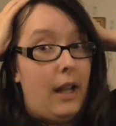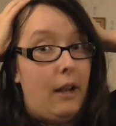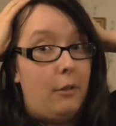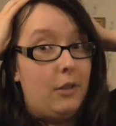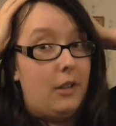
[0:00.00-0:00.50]

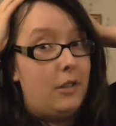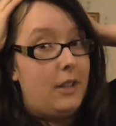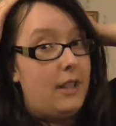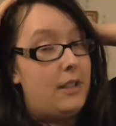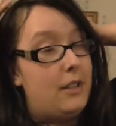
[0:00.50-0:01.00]
I was
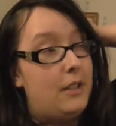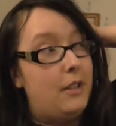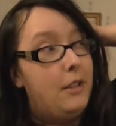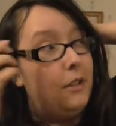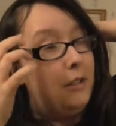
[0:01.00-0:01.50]
lucky
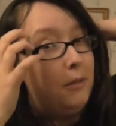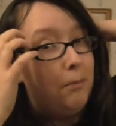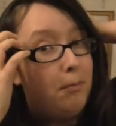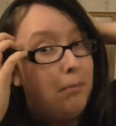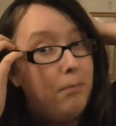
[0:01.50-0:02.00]

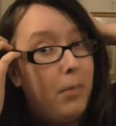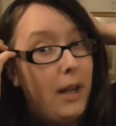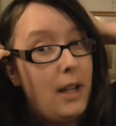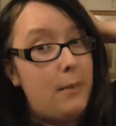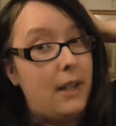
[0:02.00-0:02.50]
to
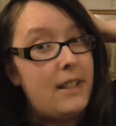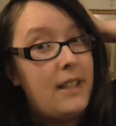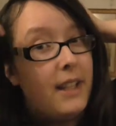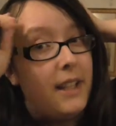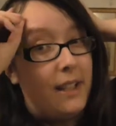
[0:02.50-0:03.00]
buy my
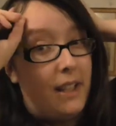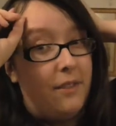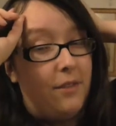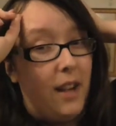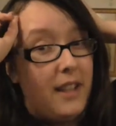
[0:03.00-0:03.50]
ticket in
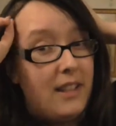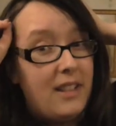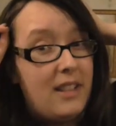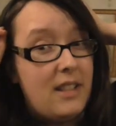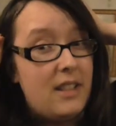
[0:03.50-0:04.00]

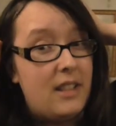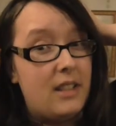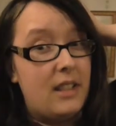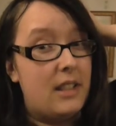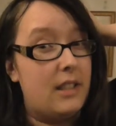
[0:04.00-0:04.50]
advance
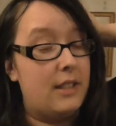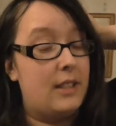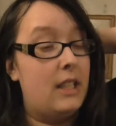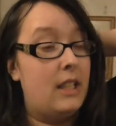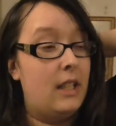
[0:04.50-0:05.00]

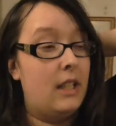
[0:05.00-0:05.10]
because